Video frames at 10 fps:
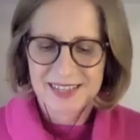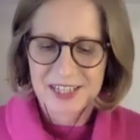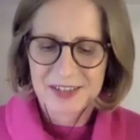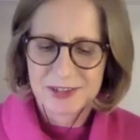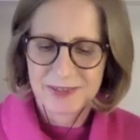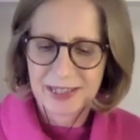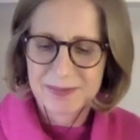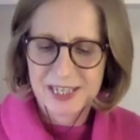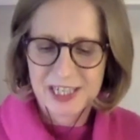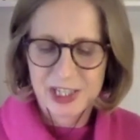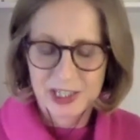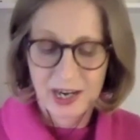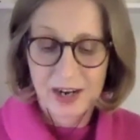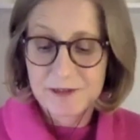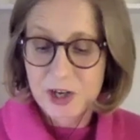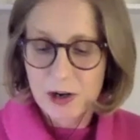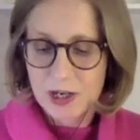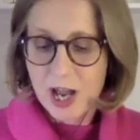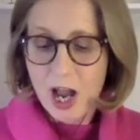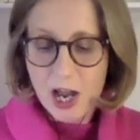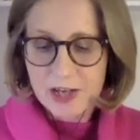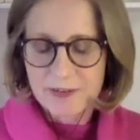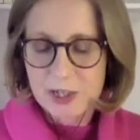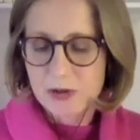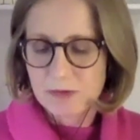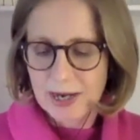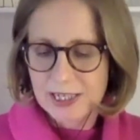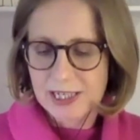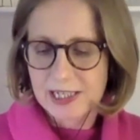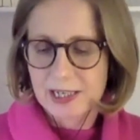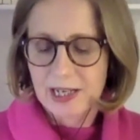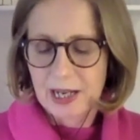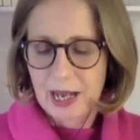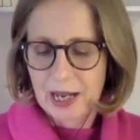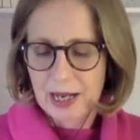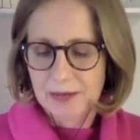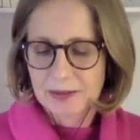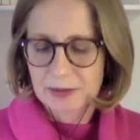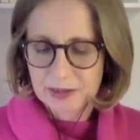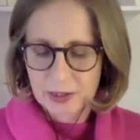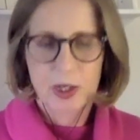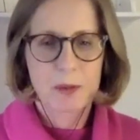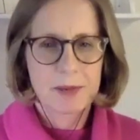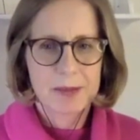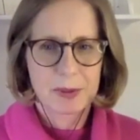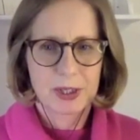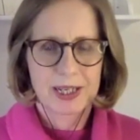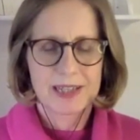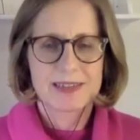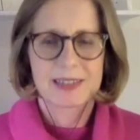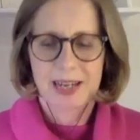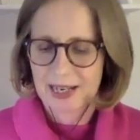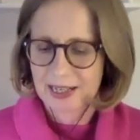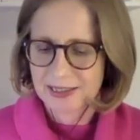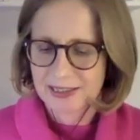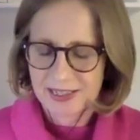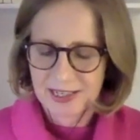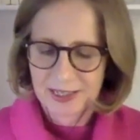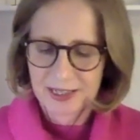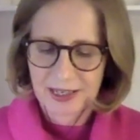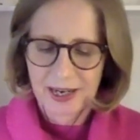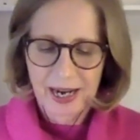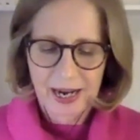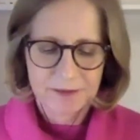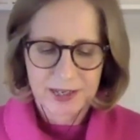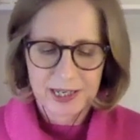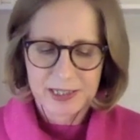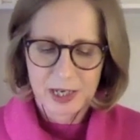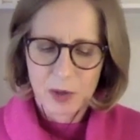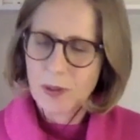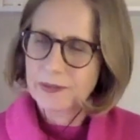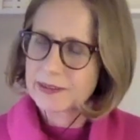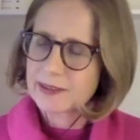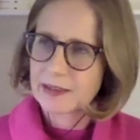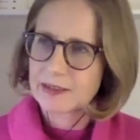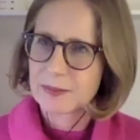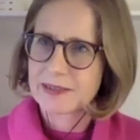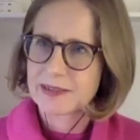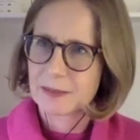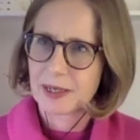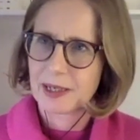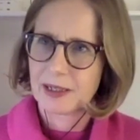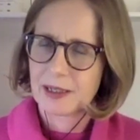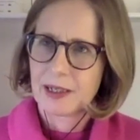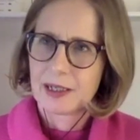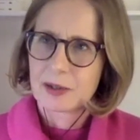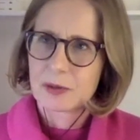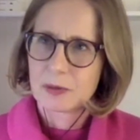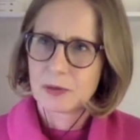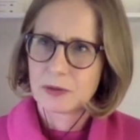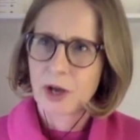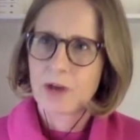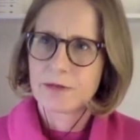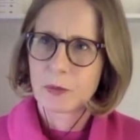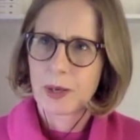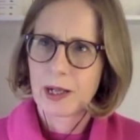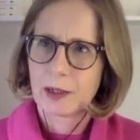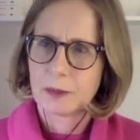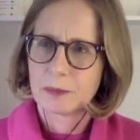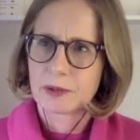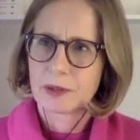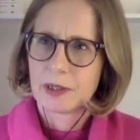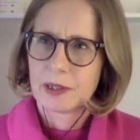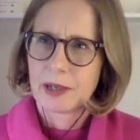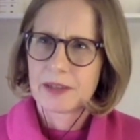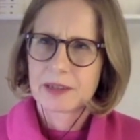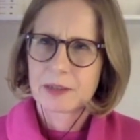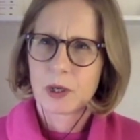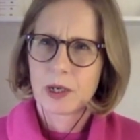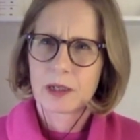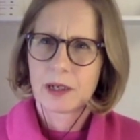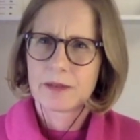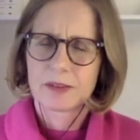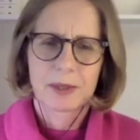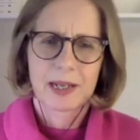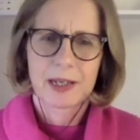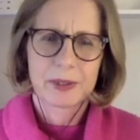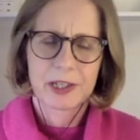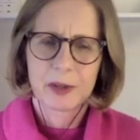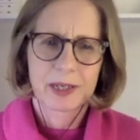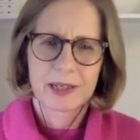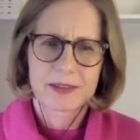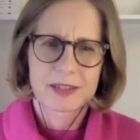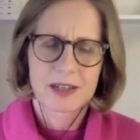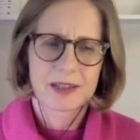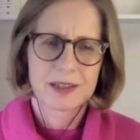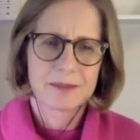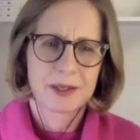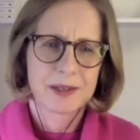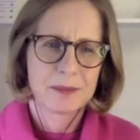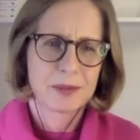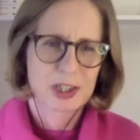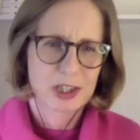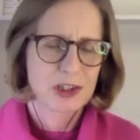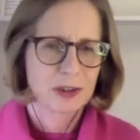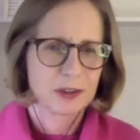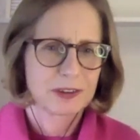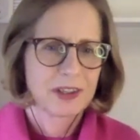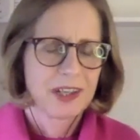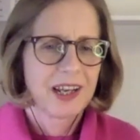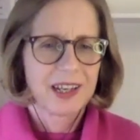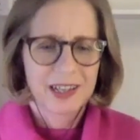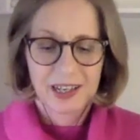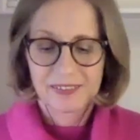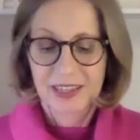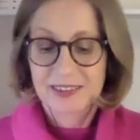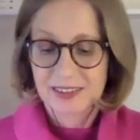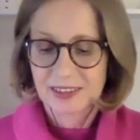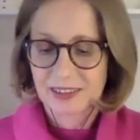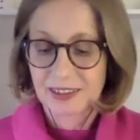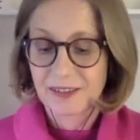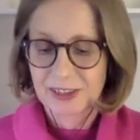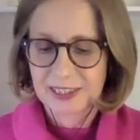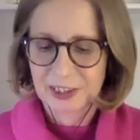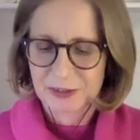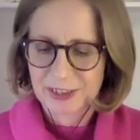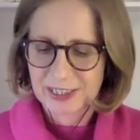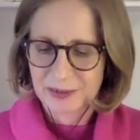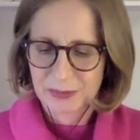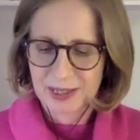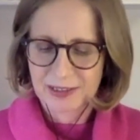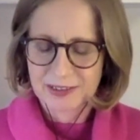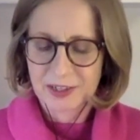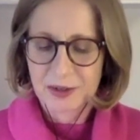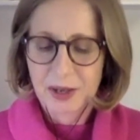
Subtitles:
thank you for the recommendation. I've not heard of it or read it, so it's going on my book list. And I have read one that sounds a bit similar called Overwhelmed. I think it's Work, Love and Play When No One Has the Time by Bridget Schultz. And that's a really good read as well. So